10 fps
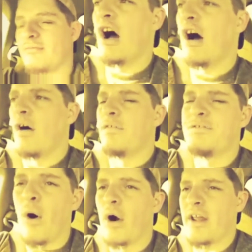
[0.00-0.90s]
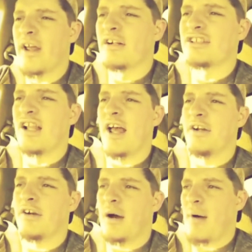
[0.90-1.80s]
So 4 years
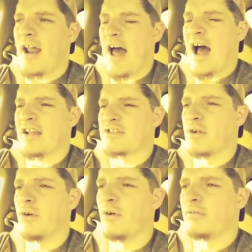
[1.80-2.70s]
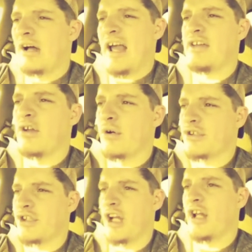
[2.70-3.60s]
later, I'm out of high school. I ain't doing
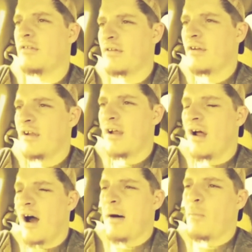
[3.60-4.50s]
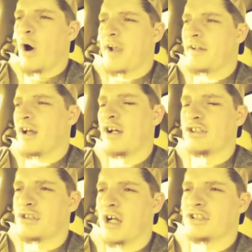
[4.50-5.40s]
shit. I'm working a
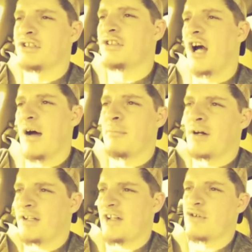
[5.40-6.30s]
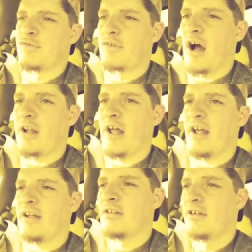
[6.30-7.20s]
construction job Monday through
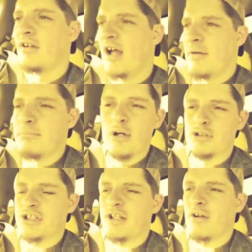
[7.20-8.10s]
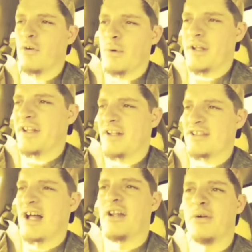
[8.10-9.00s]
Friday and bullshitting on the
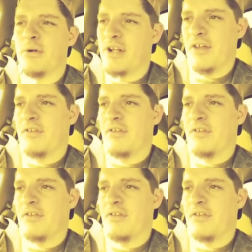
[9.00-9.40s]
weekends, not doing